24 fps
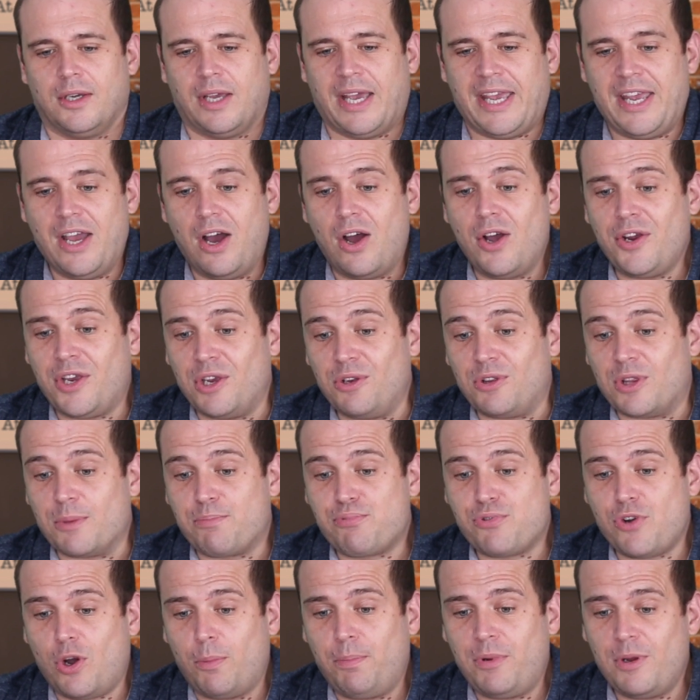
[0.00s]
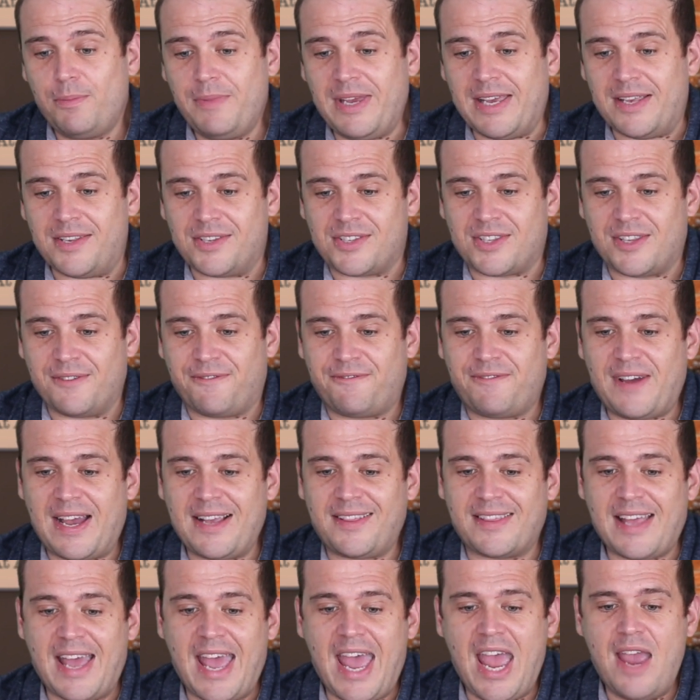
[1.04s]
He argued the problem is the
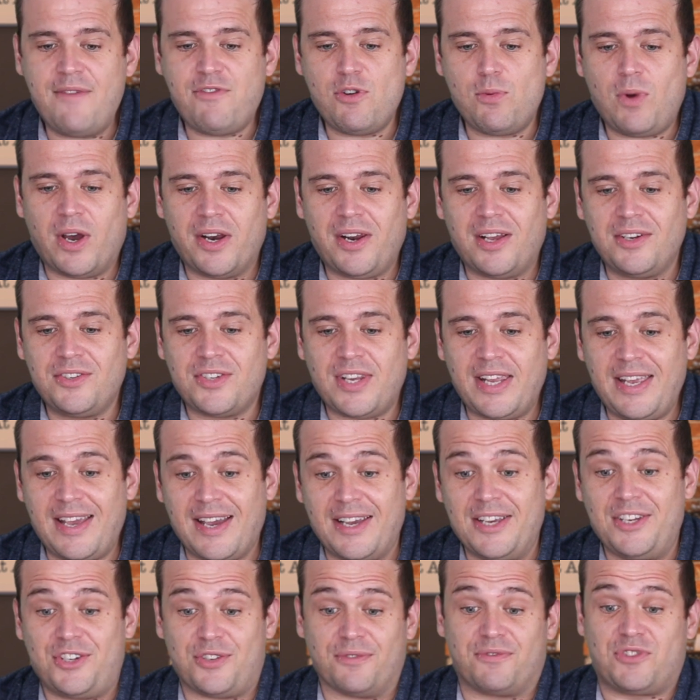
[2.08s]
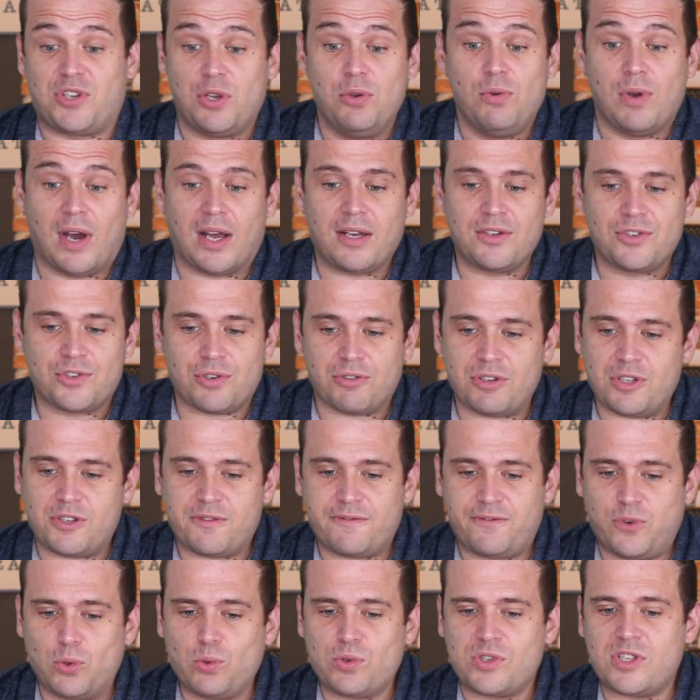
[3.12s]
fact that everyone under the age of 200 is
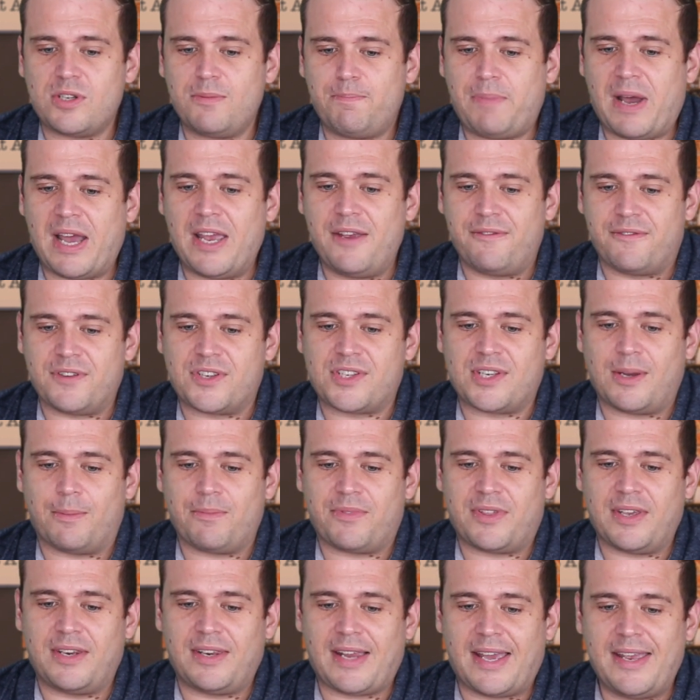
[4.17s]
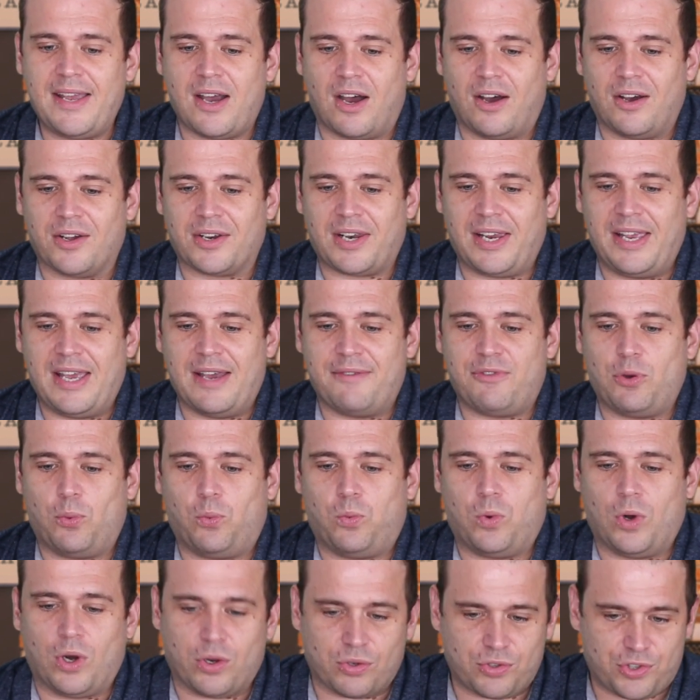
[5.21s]
forced to pay for something they hardly ever
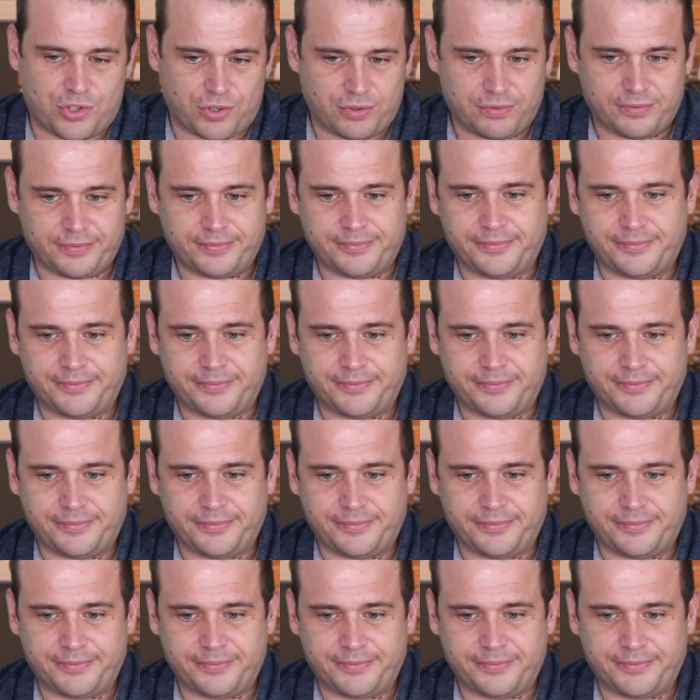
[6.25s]
watch.